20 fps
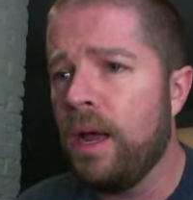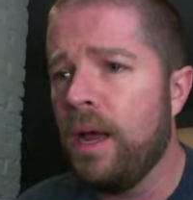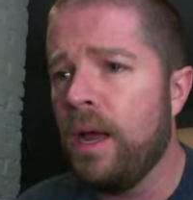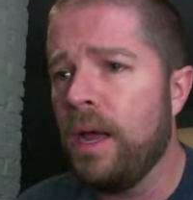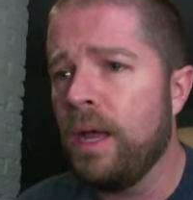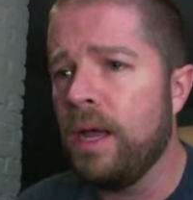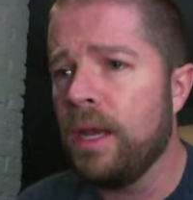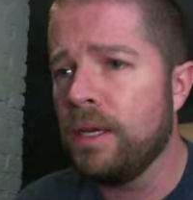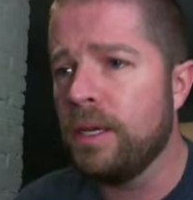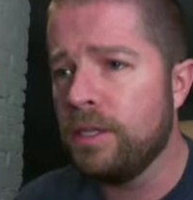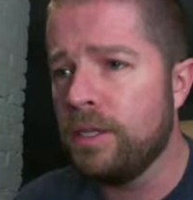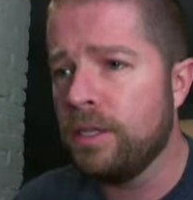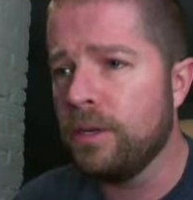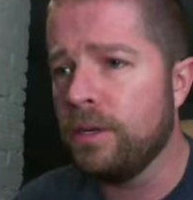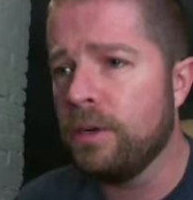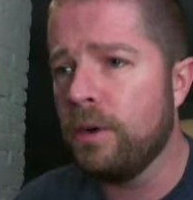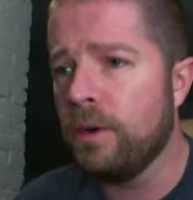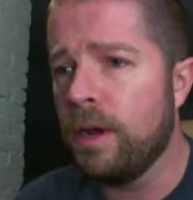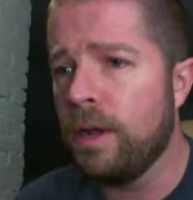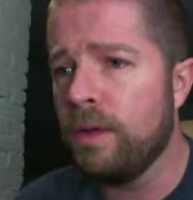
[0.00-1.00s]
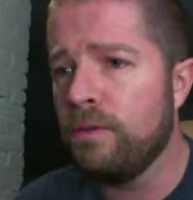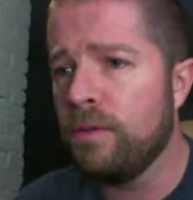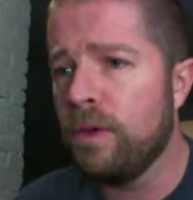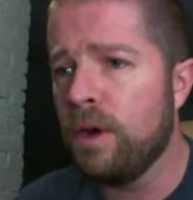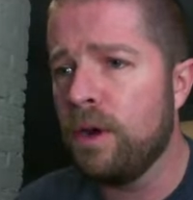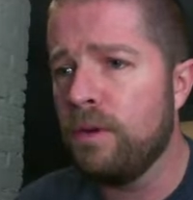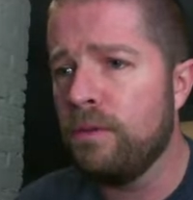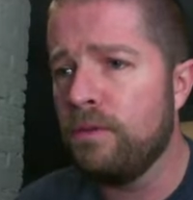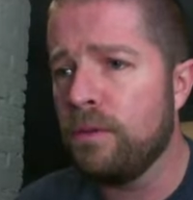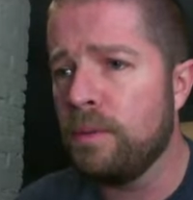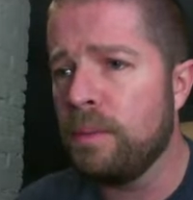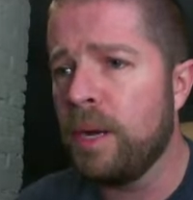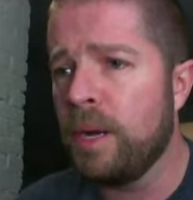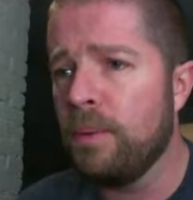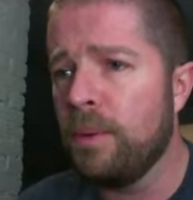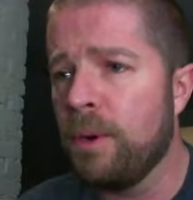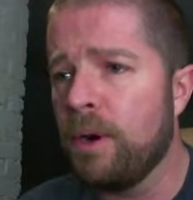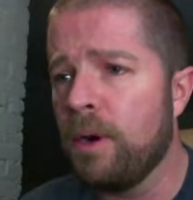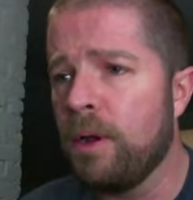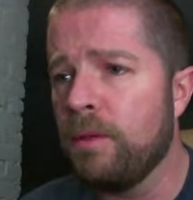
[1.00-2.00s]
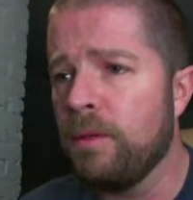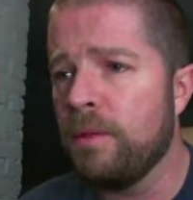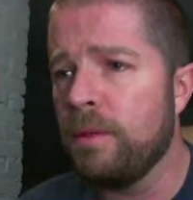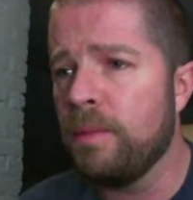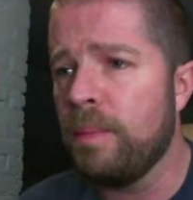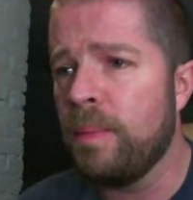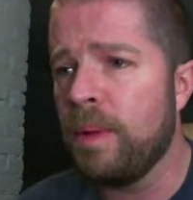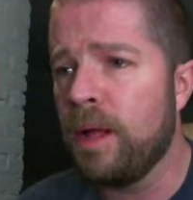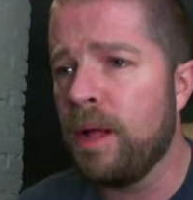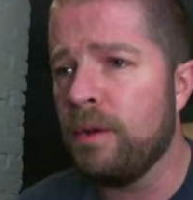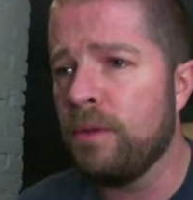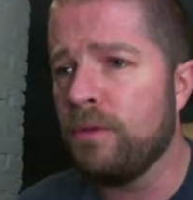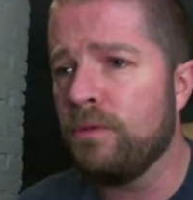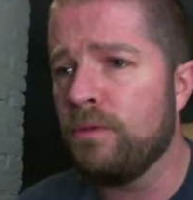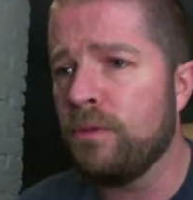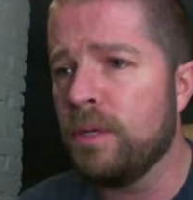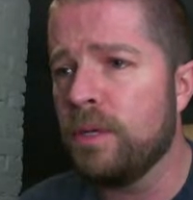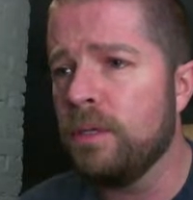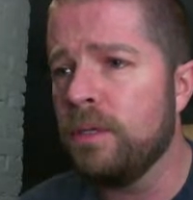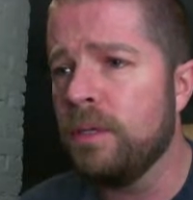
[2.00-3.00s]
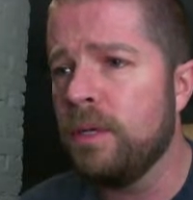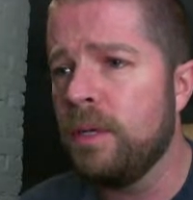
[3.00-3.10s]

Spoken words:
into your graveyard from anywhere other than the battlefield,